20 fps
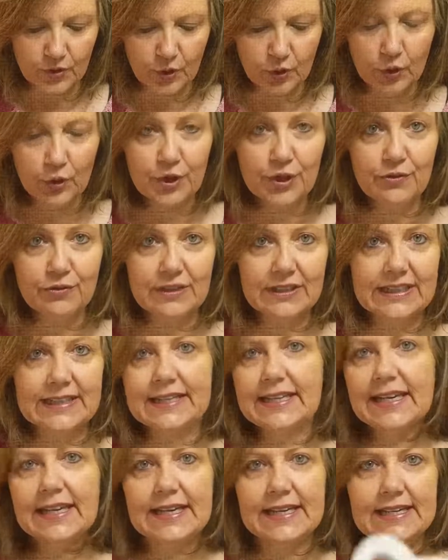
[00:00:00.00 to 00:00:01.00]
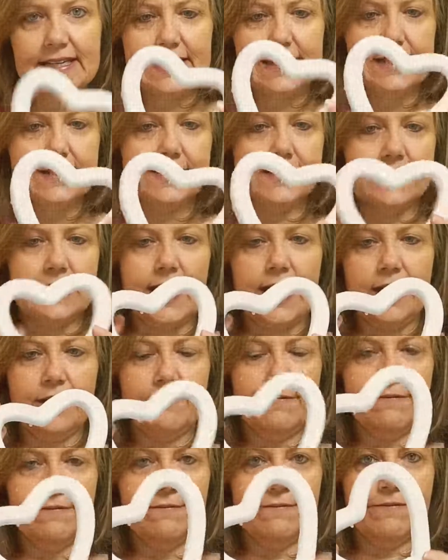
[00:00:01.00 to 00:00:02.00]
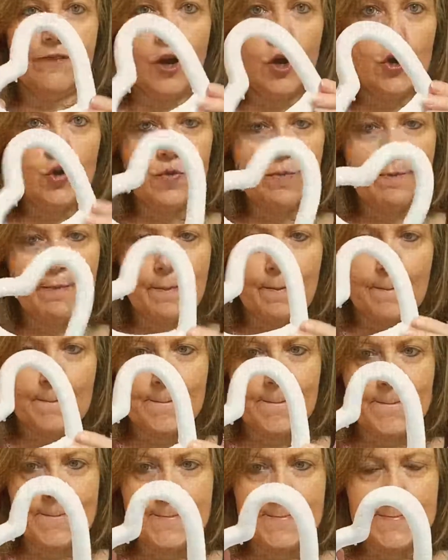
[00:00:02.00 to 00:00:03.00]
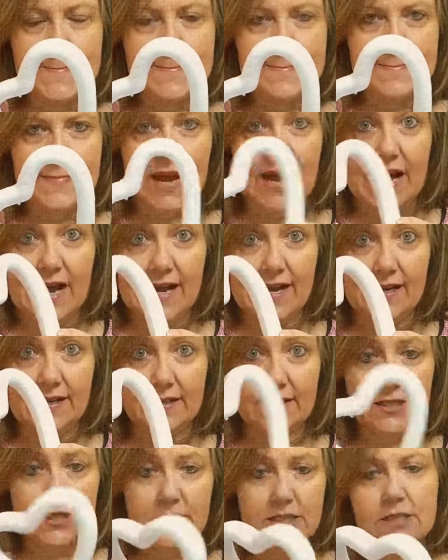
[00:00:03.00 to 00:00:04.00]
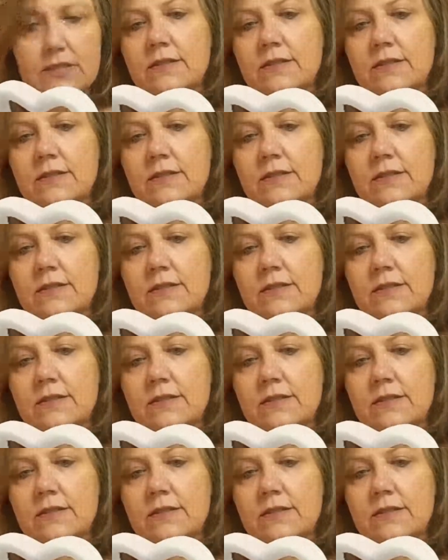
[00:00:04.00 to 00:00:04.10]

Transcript: All you really need is a foam heart,